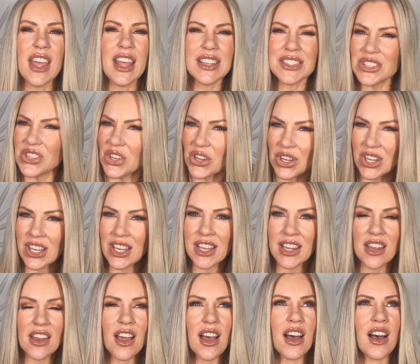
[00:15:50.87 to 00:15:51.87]
It's
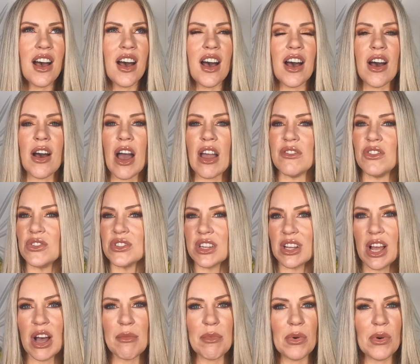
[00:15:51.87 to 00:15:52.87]
good. I've used
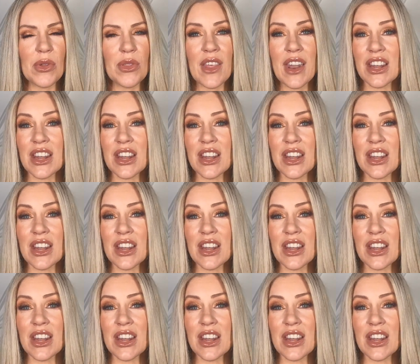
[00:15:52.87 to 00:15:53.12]
a couple